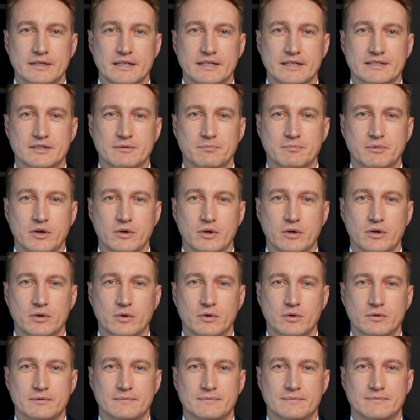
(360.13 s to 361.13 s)
it's a miracle.
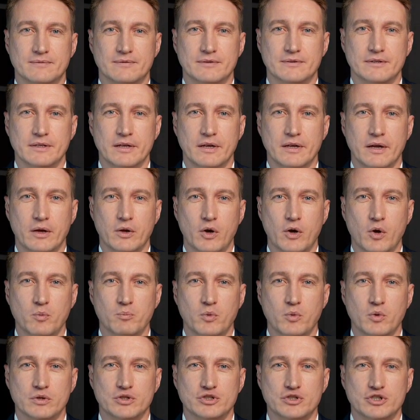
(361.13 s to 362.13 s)

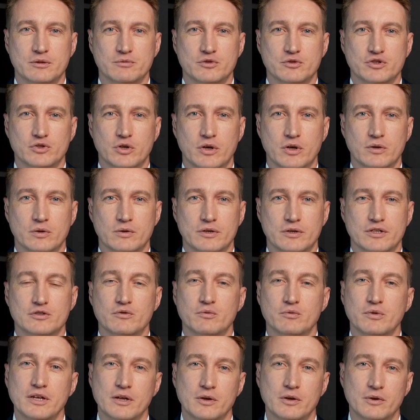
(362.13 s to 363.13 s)
Homeownership struggle is
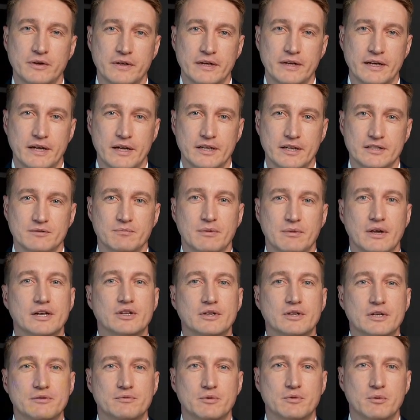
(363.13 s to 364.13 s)
real,
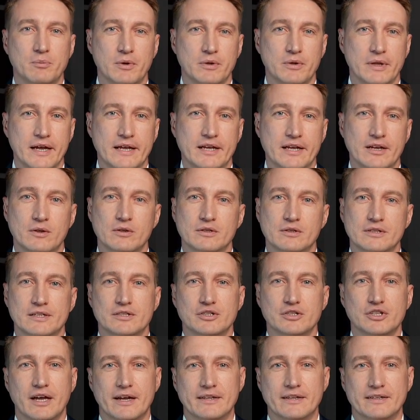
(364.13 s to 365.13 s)
especially for millennials and
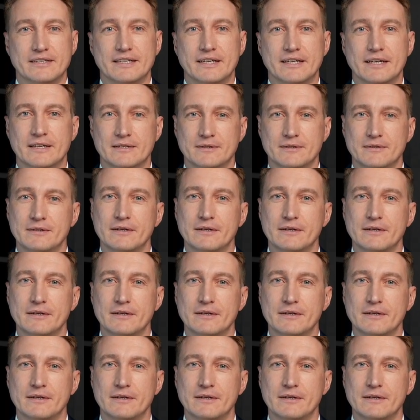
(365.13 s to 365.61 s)
Gen Z.